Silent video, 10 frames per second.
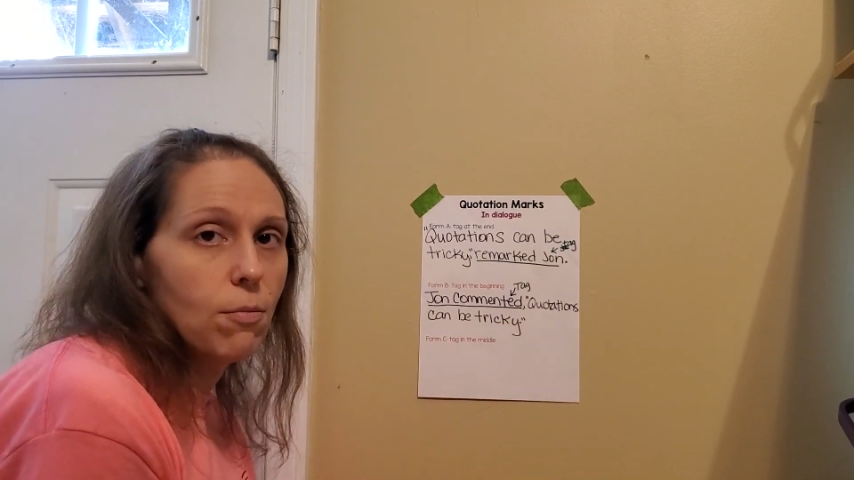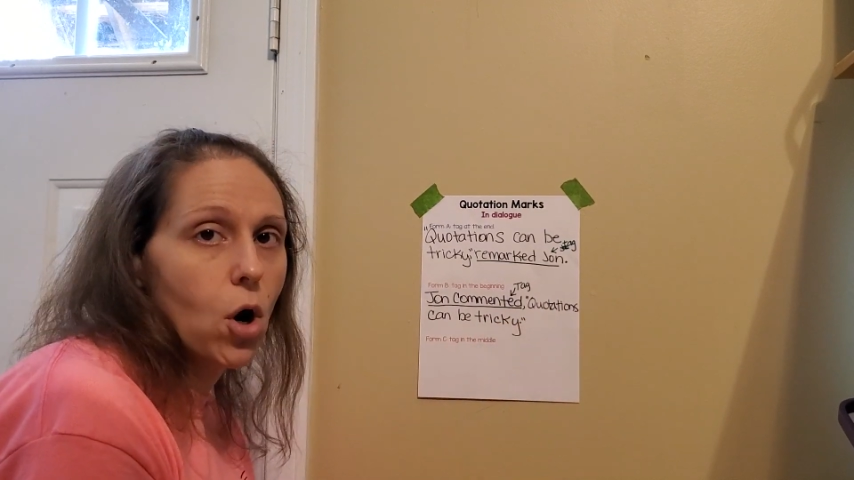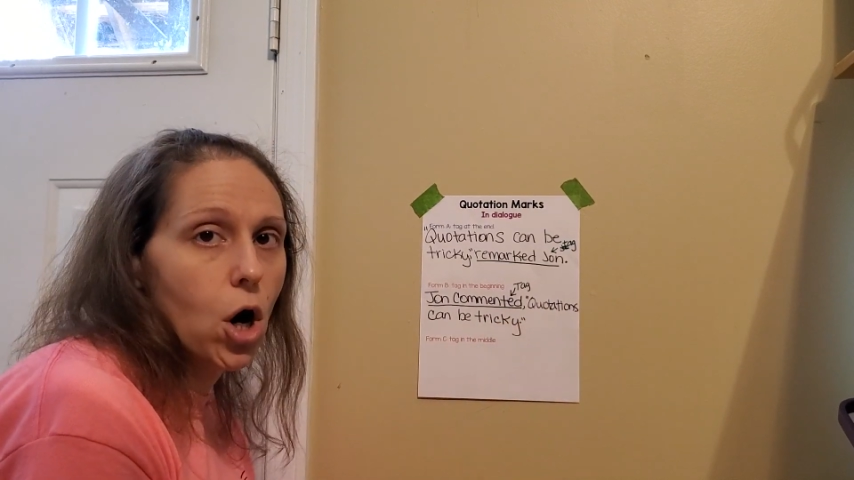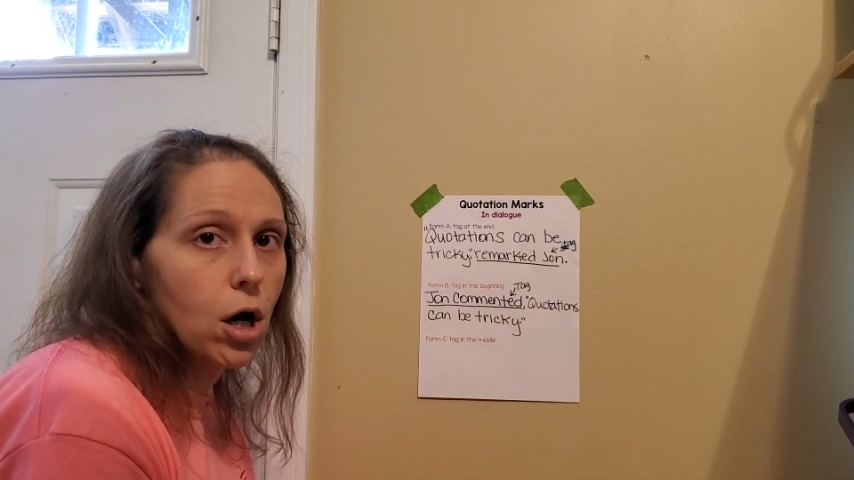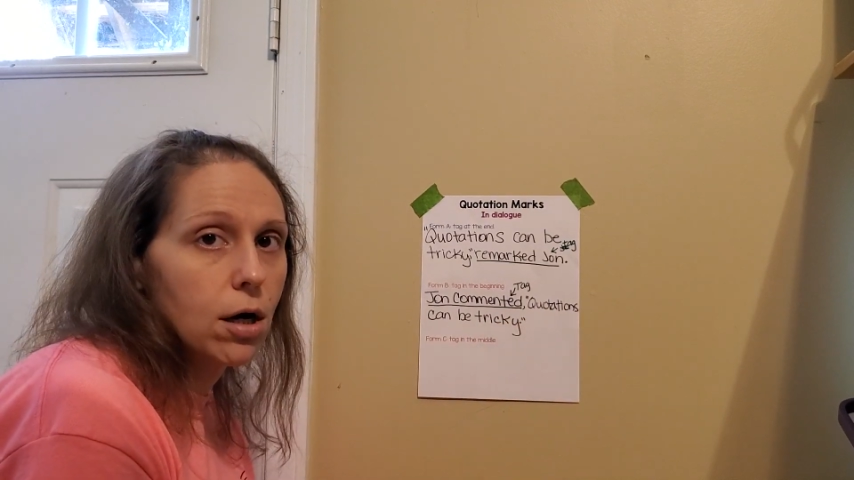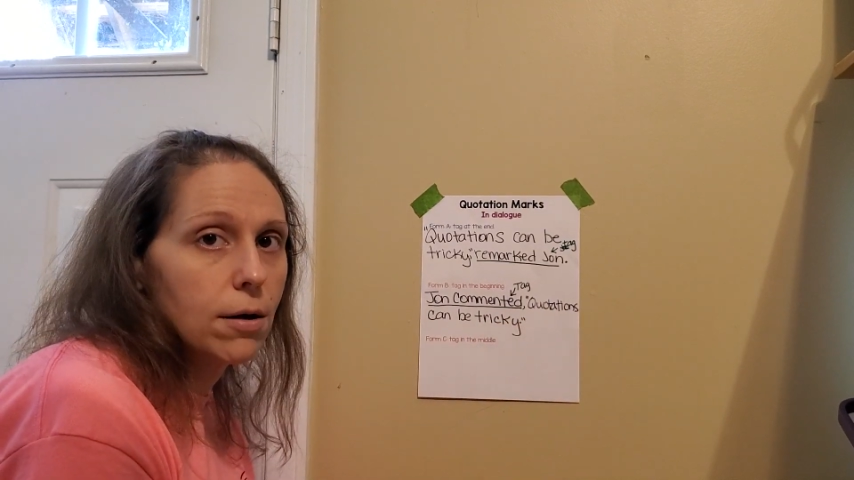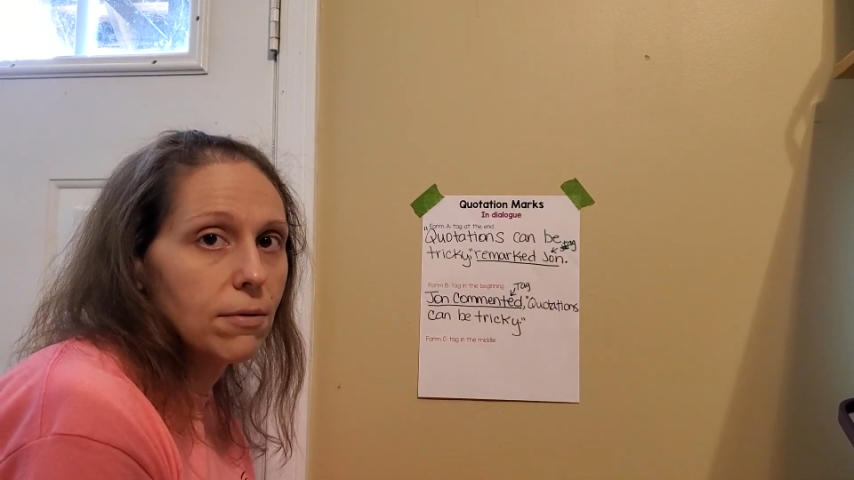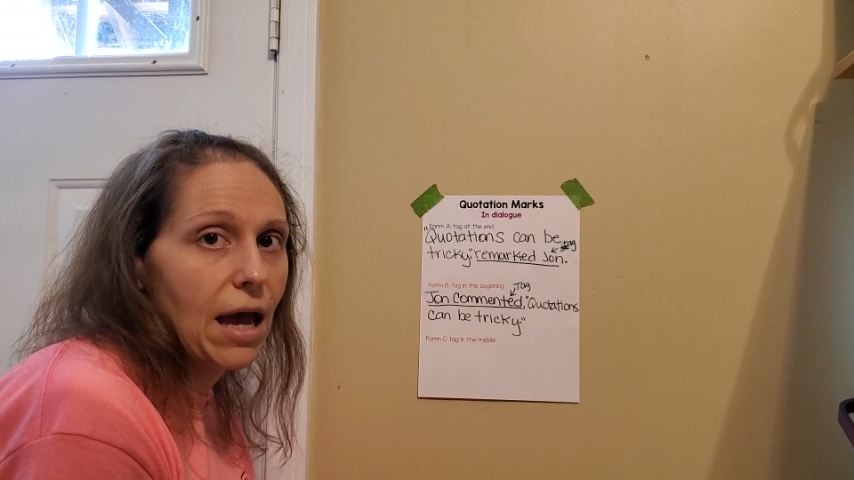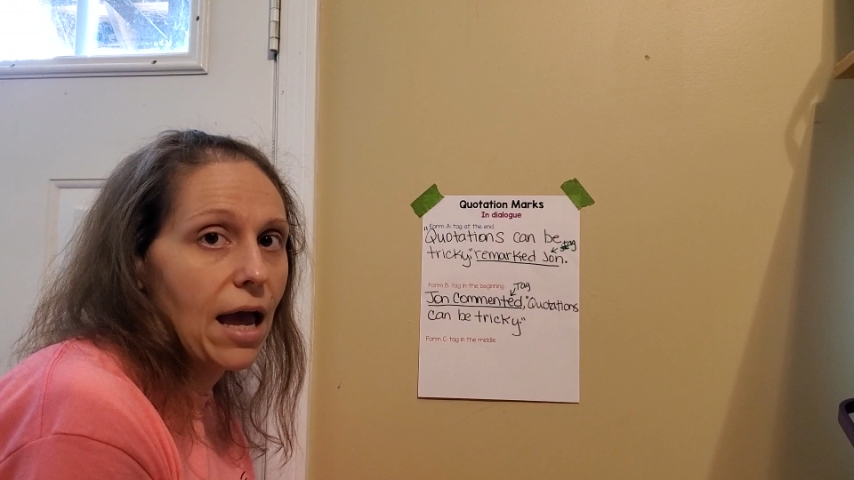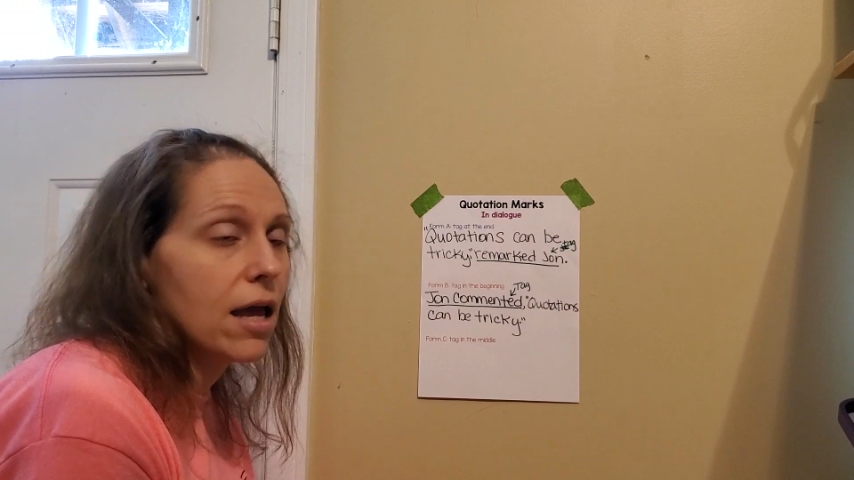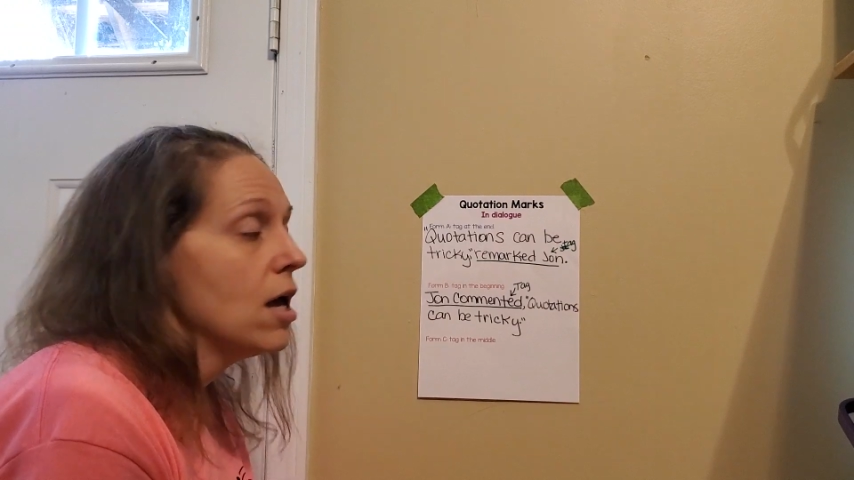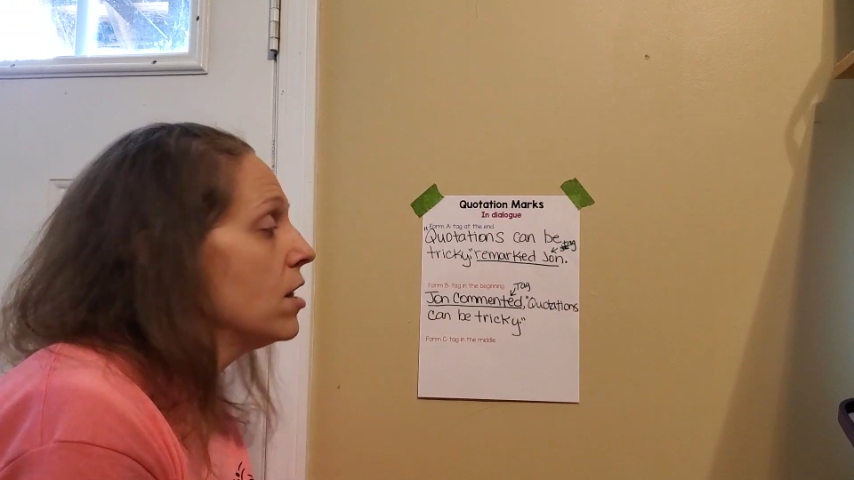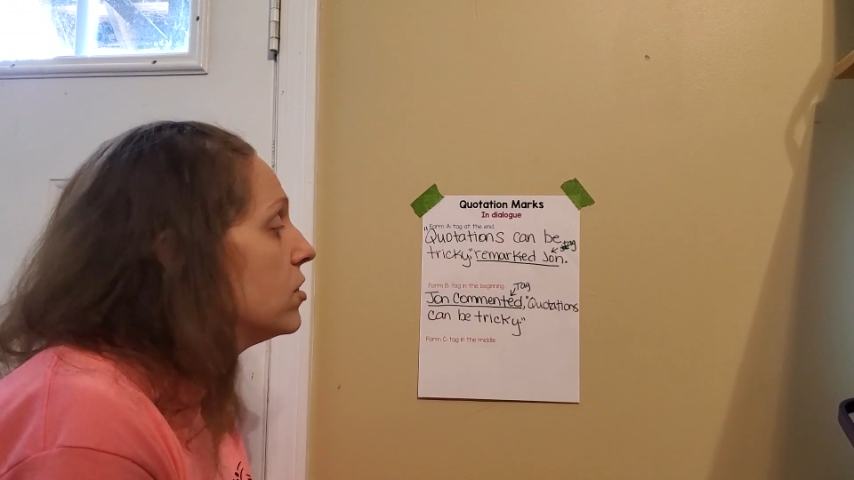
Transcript: mark. Okay?